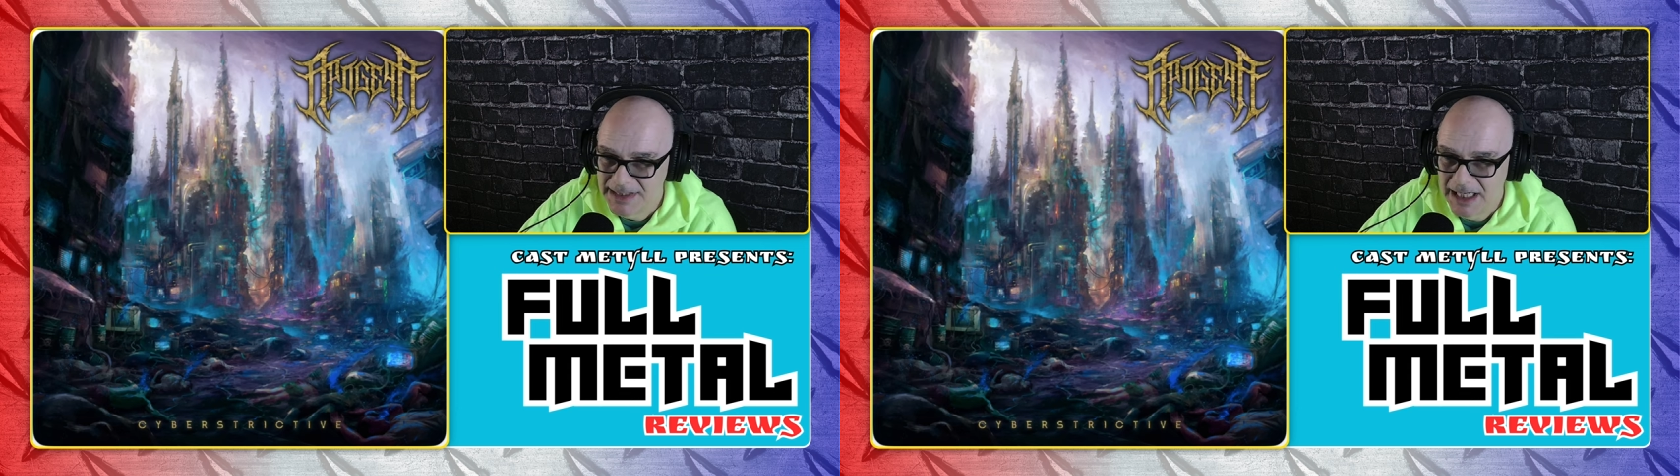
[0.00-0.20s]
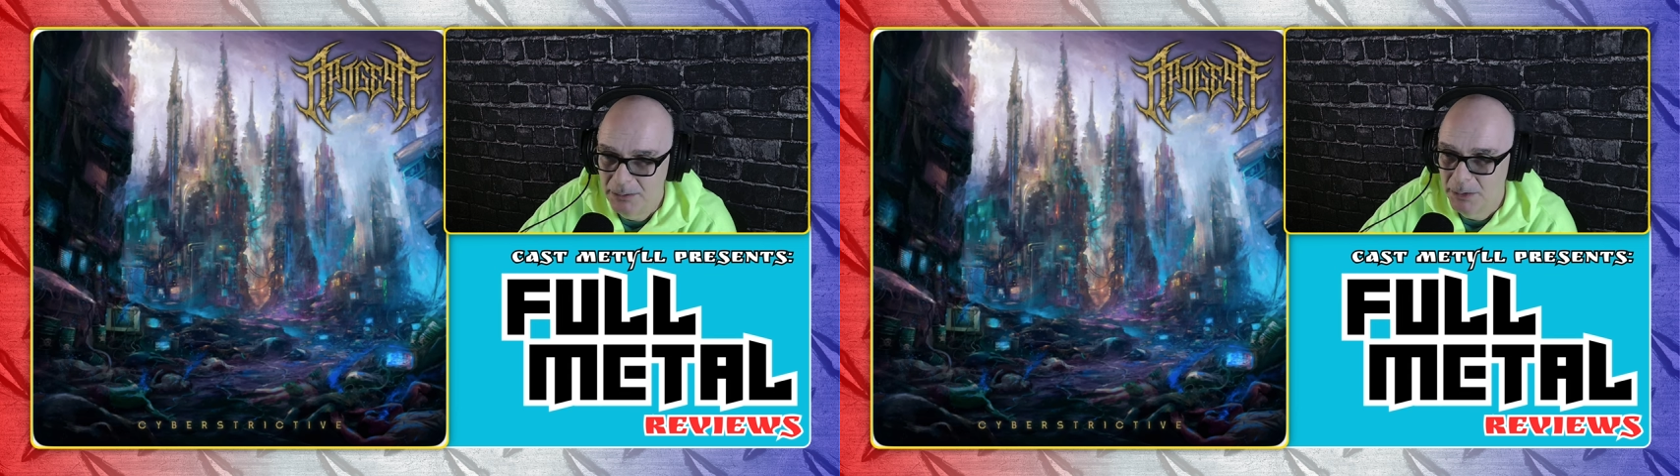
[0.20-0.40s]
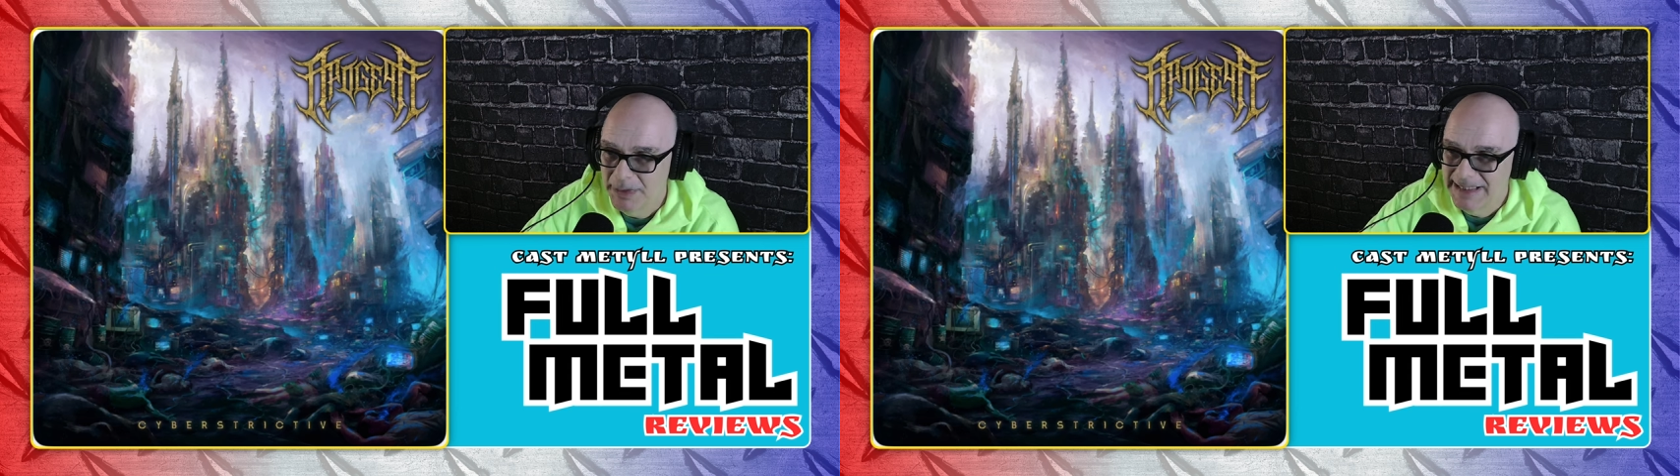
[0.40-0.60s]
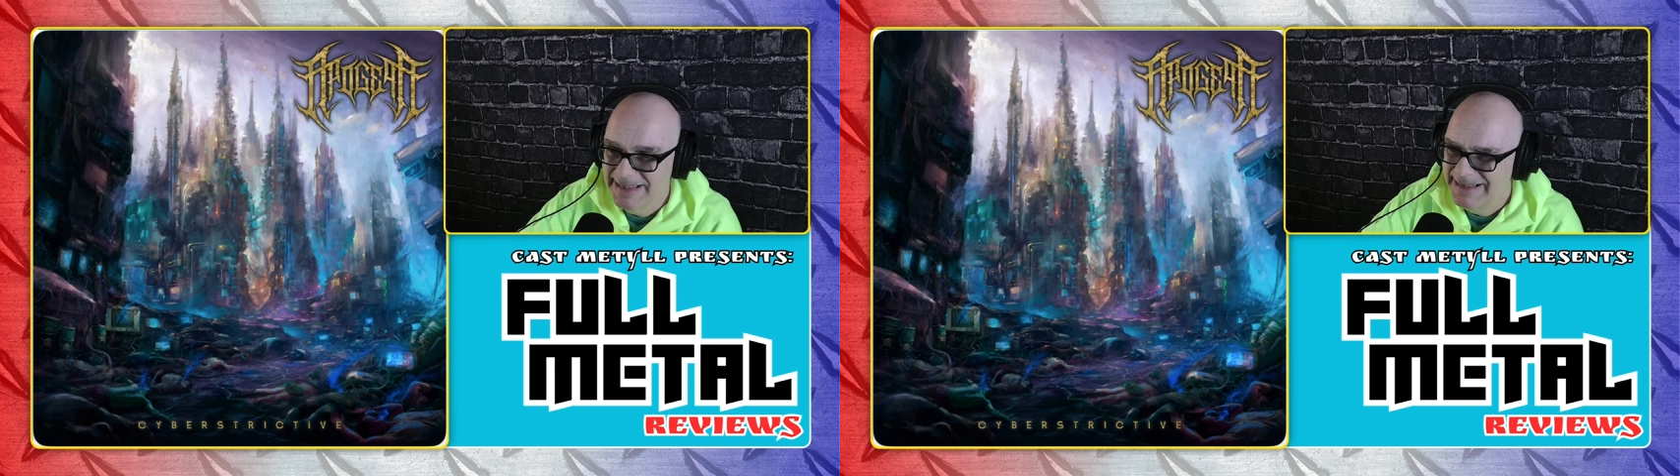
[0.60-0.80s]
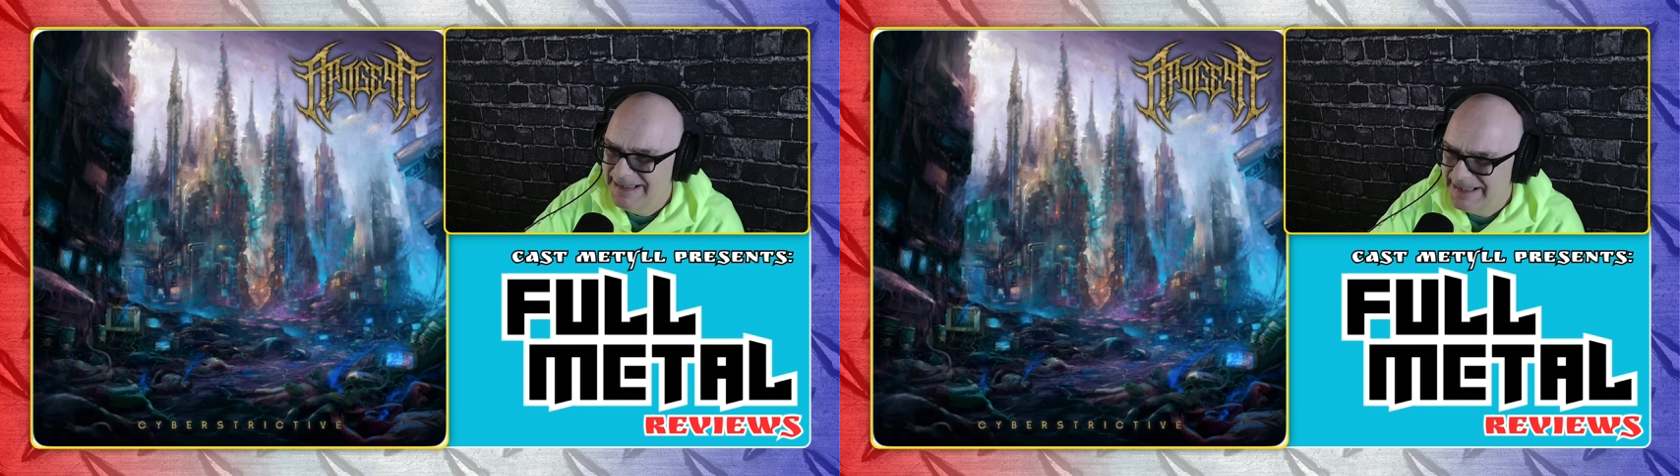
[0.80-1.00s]
album is
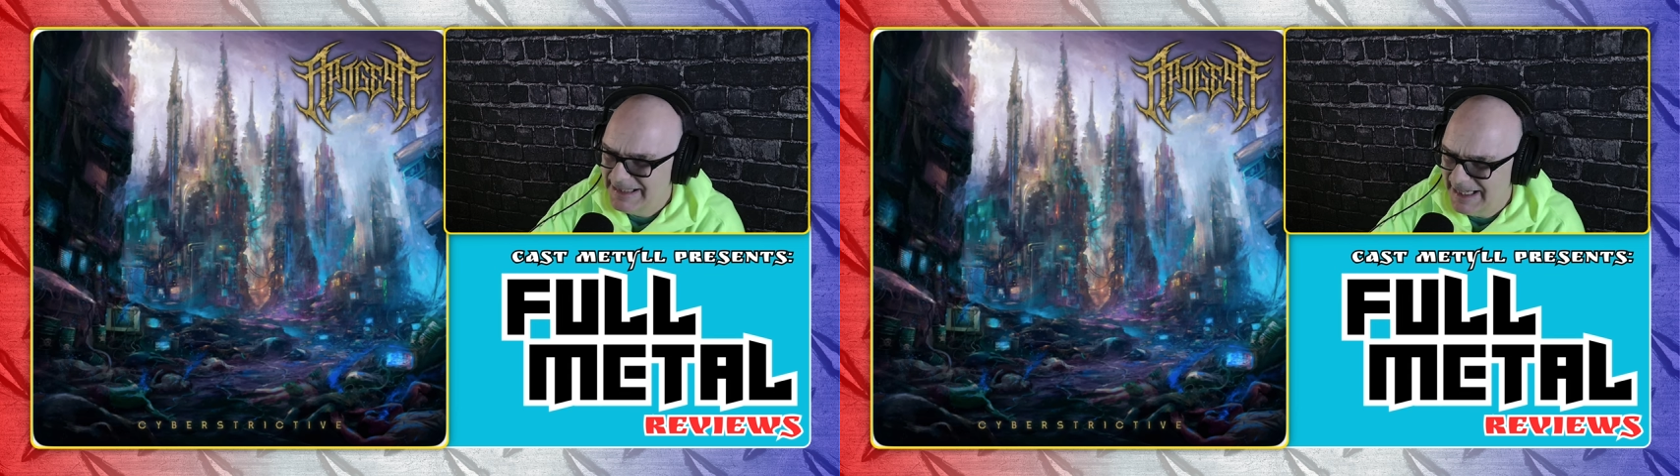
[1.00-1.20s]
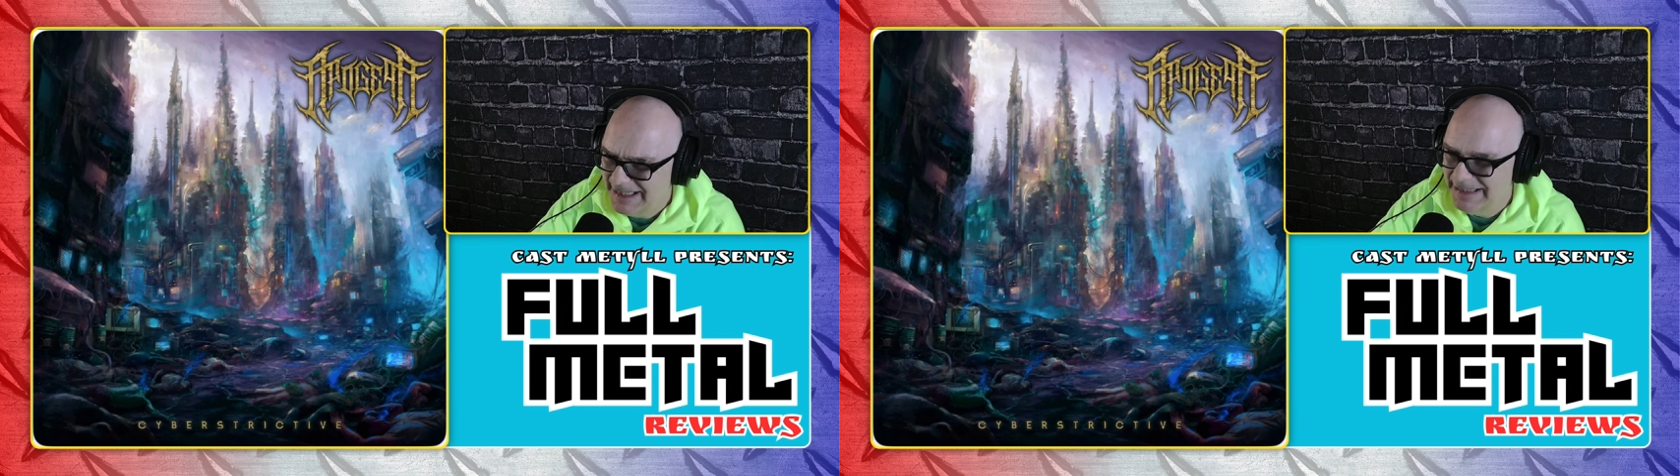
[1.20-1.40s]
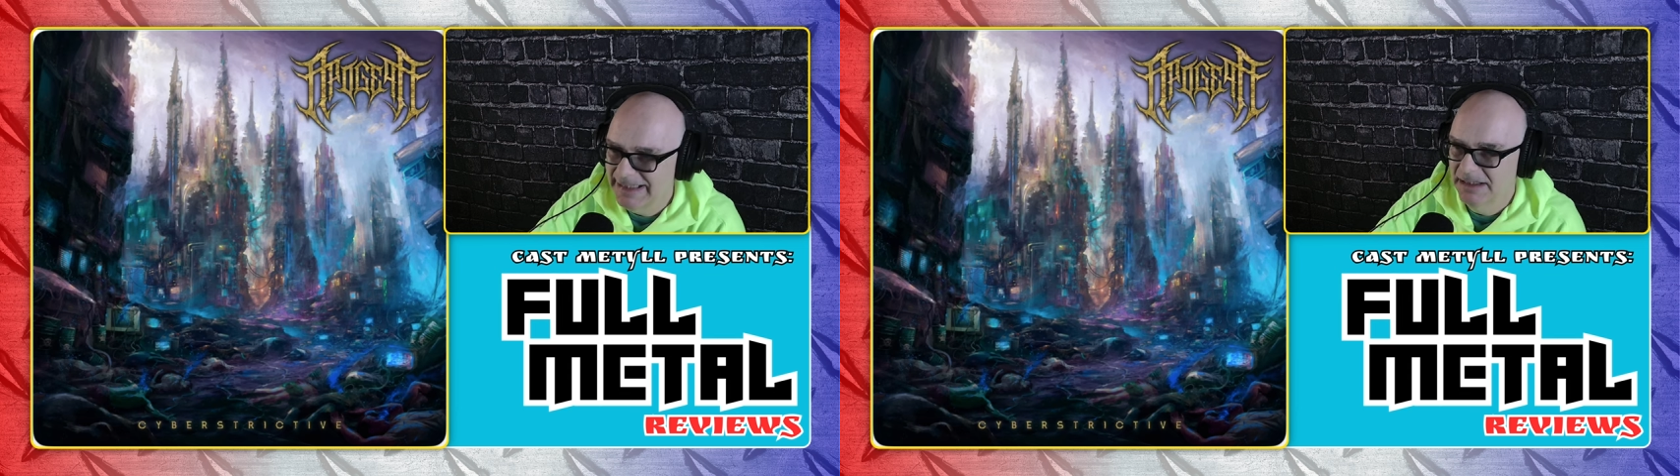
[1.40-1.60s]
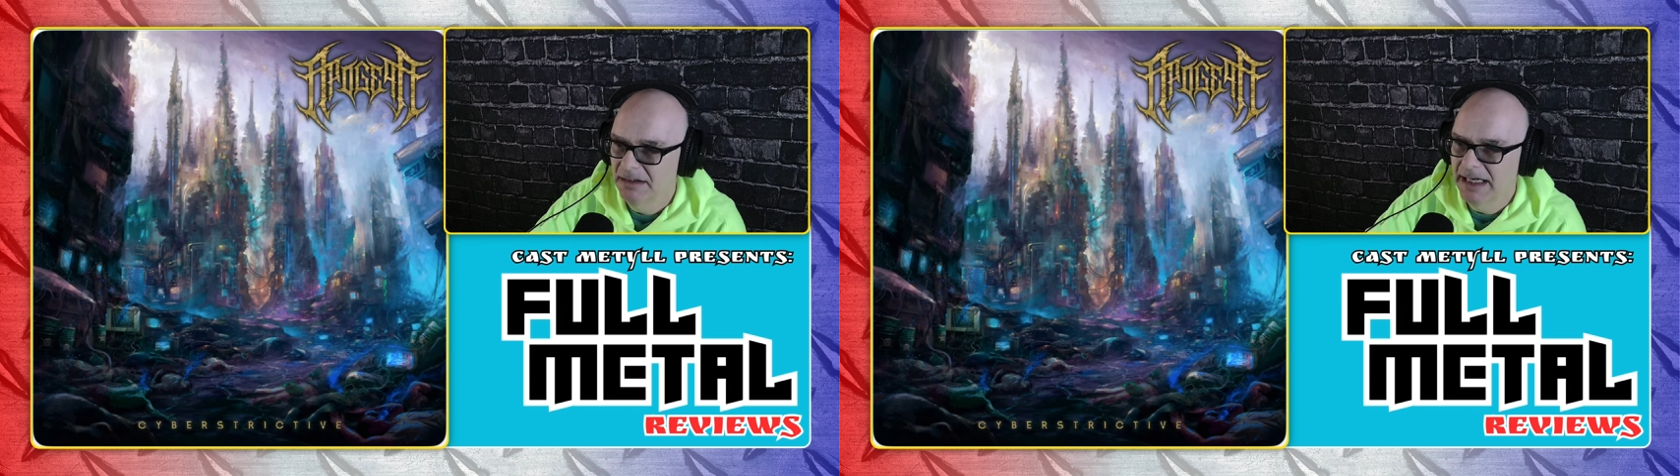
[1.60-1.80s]
tight,